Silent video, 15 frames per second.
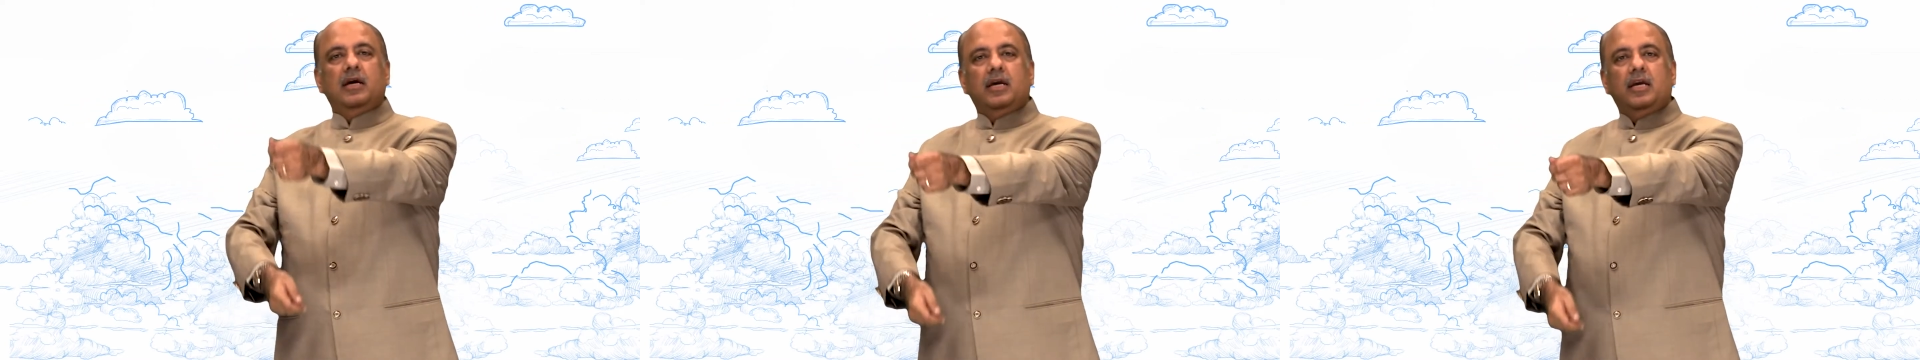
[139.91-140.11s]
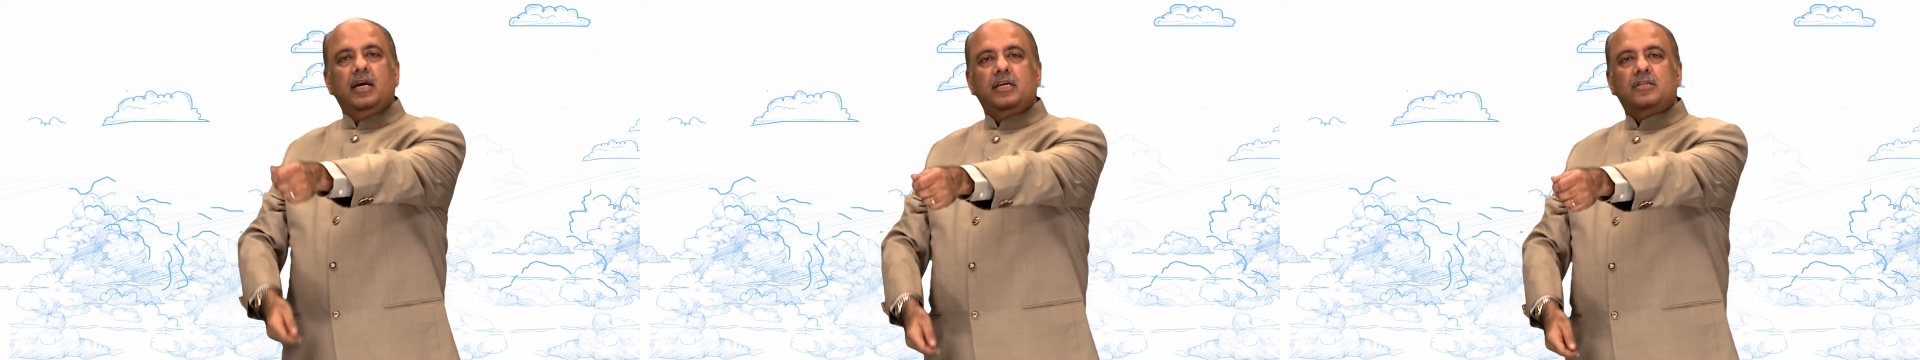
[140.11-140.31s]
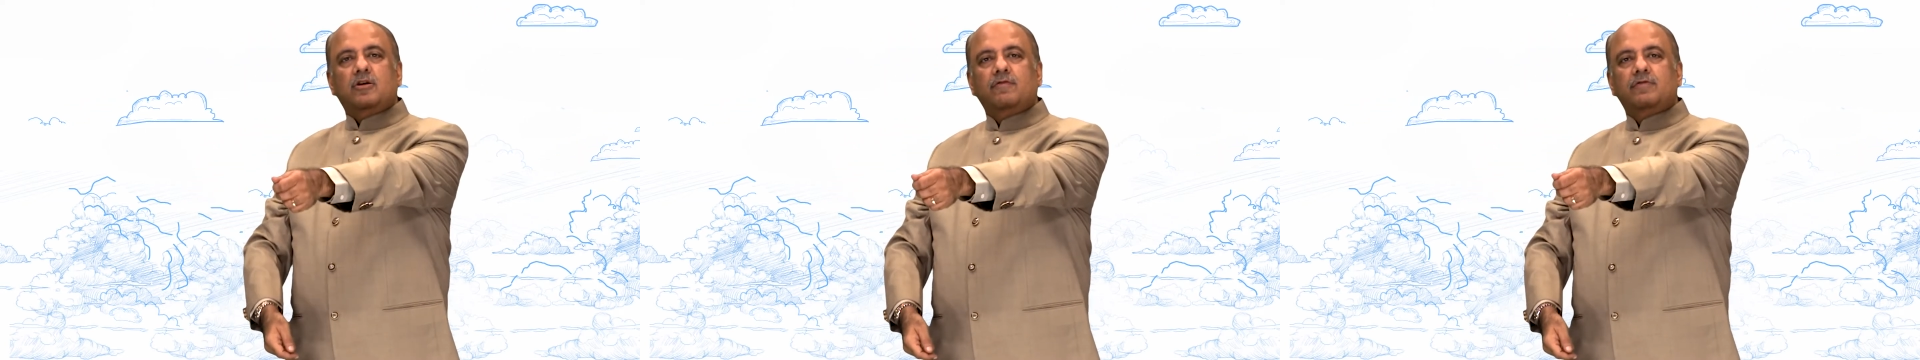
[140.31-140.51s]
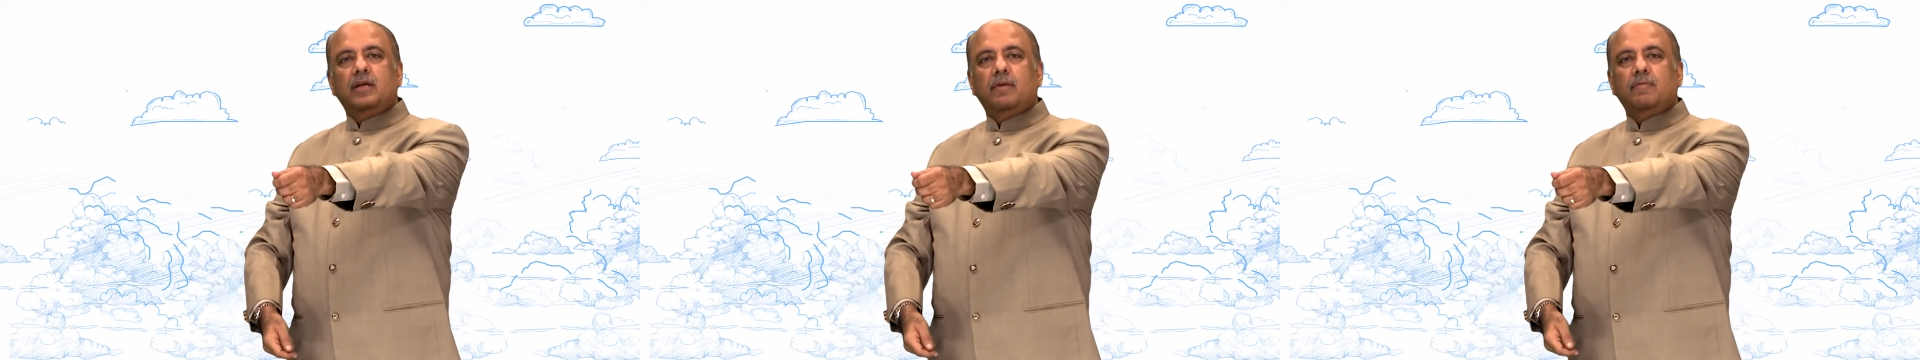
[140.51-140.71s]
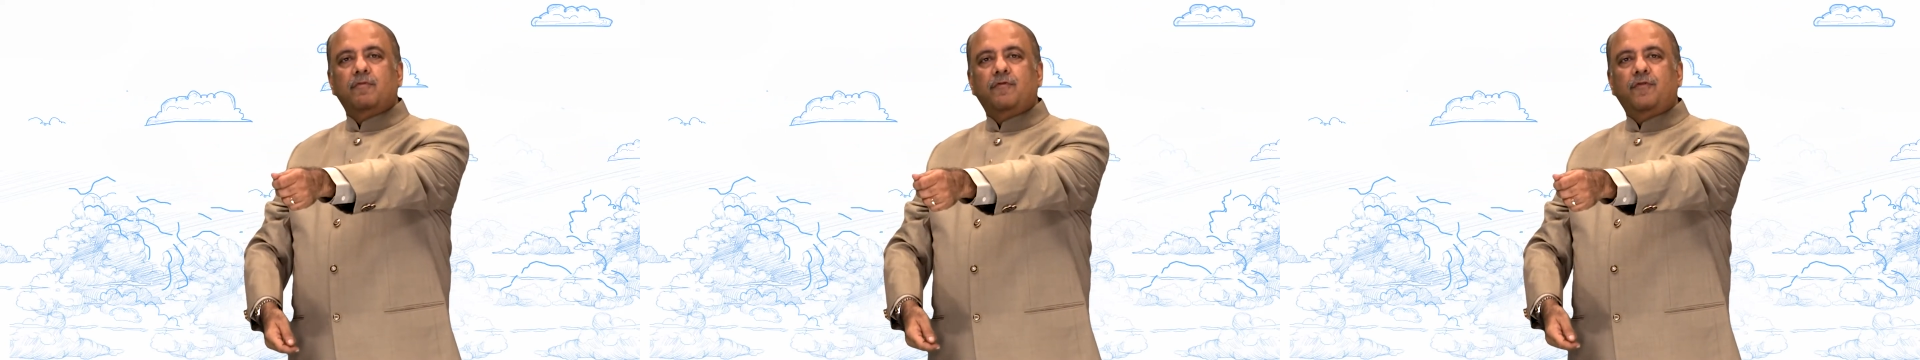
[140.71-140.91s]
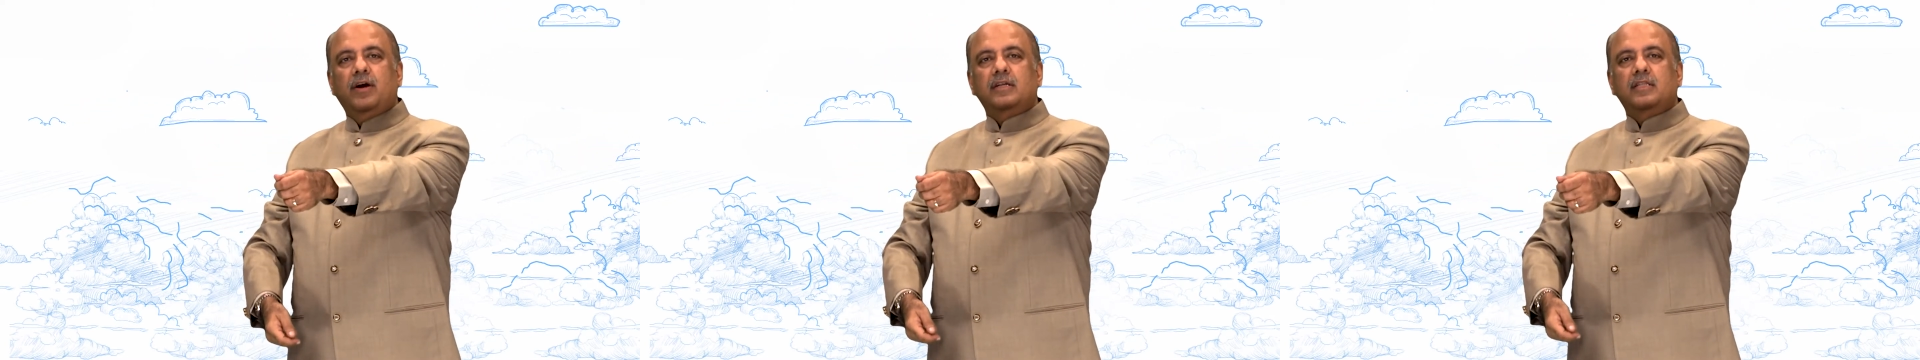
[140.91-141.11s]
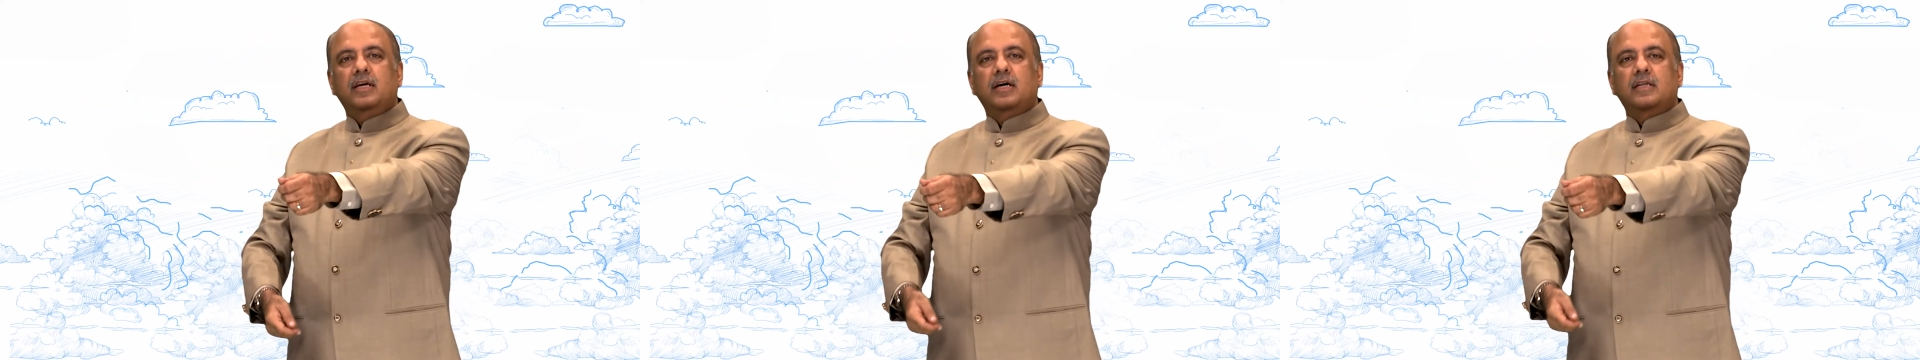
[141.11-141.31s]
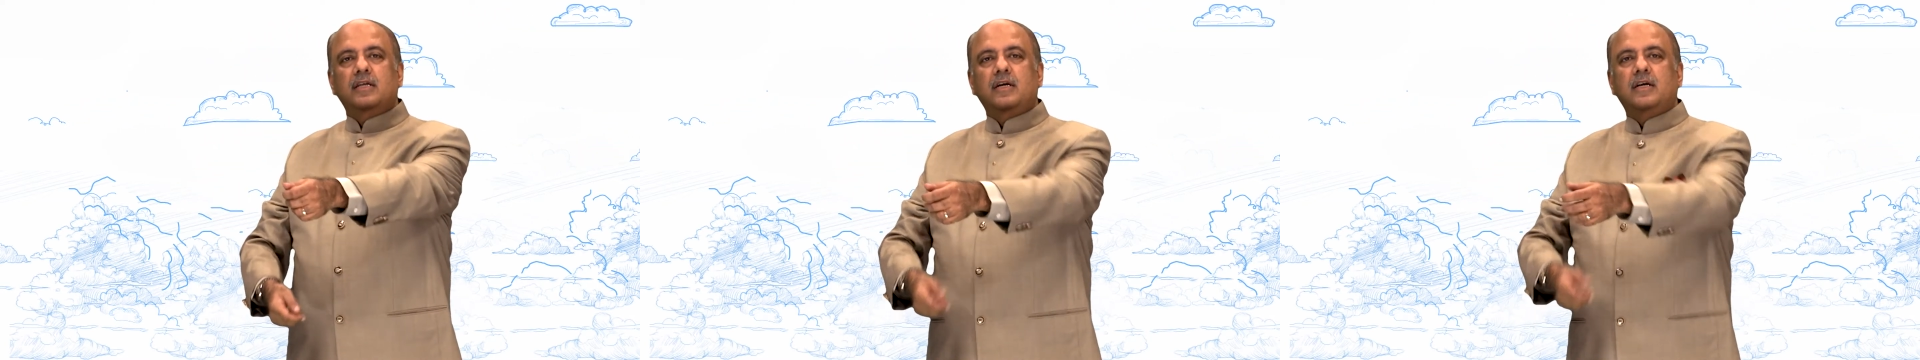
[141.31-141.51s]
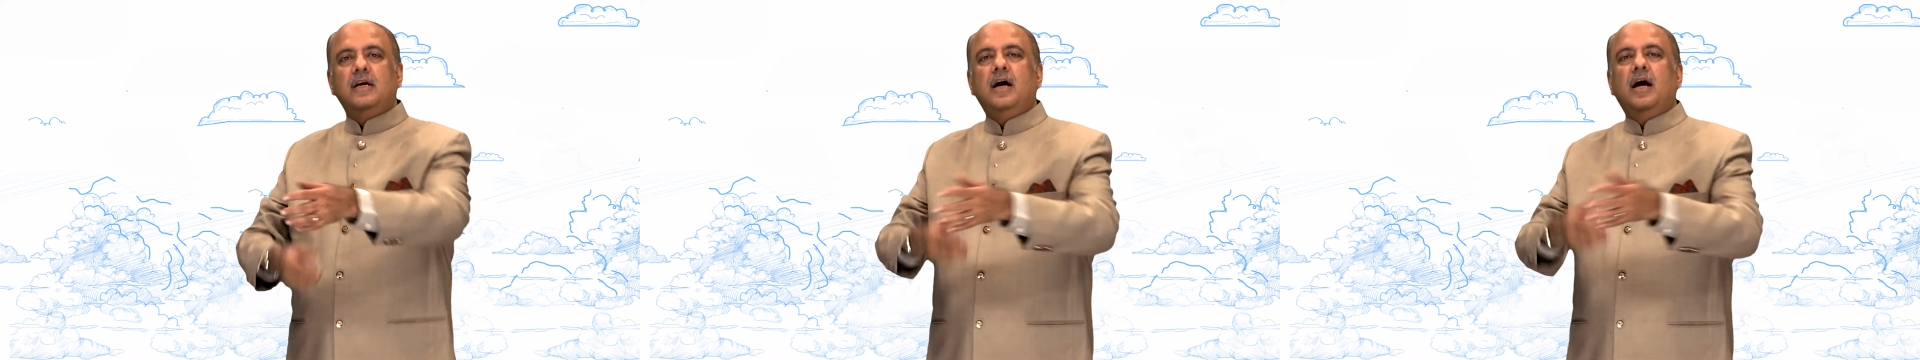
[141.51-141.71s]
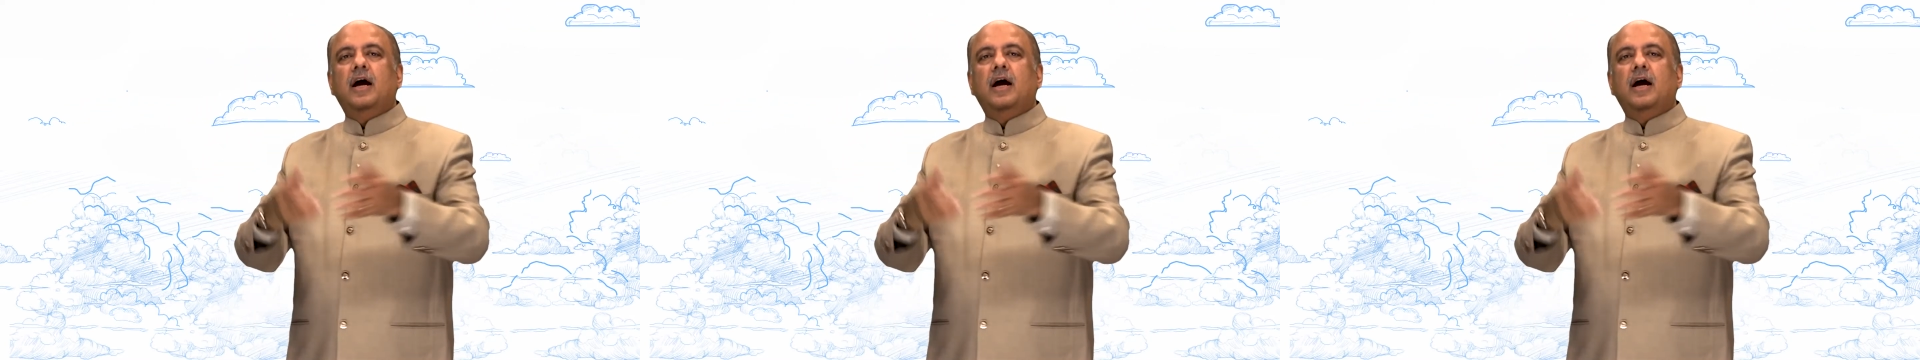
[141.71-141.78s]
Each of them fed the other,